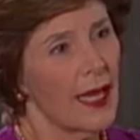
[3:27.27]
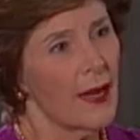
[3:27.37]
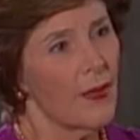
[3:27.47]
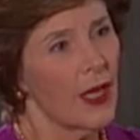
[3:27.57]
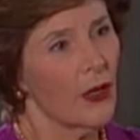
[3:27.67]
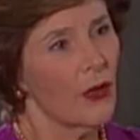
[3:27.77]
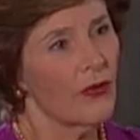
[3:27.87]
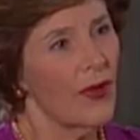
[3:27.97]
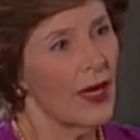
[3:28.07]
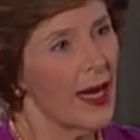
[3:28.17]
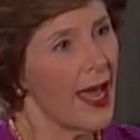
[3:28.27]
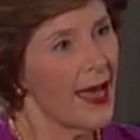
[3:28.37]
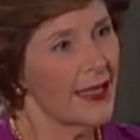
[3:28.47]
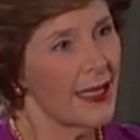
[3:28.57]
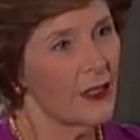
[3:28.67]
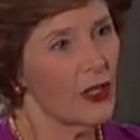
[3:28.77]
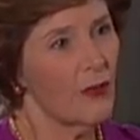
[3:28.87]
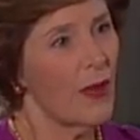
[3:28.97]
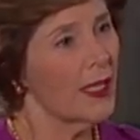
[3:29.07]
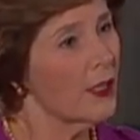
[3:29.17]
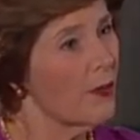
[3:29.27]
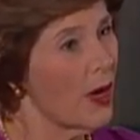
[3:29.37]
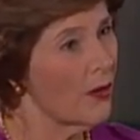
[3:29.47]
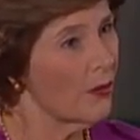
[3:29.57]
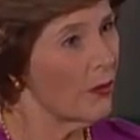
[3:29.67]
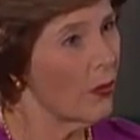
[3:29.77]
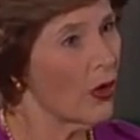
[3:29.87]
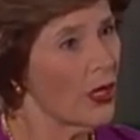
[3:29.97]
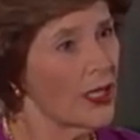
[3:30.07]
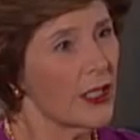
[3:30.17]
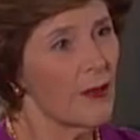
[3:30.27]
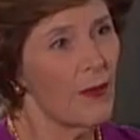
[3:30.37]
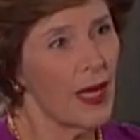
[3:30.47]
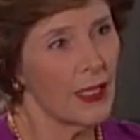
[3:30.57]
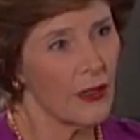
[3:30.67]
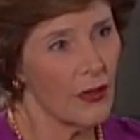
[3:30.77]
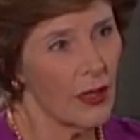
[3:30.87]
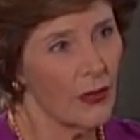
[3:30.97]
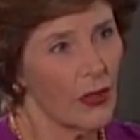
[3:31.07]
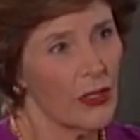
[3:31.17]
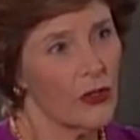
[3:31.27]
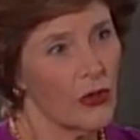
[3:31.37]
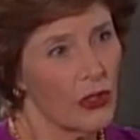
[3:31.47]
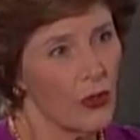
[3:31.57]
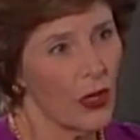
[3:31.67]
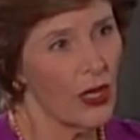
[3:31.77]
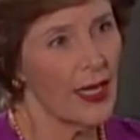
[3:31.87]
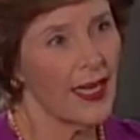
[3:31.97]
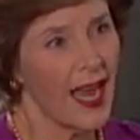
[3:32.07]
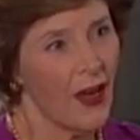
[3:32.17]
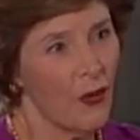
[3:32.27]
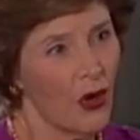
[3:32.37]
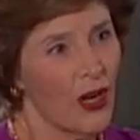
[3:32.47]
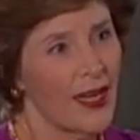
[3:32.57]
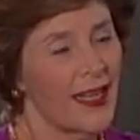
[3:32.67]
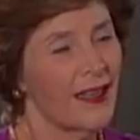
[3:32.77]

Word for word: led up there were very high tension months, but worrisome months where George worried and I worried.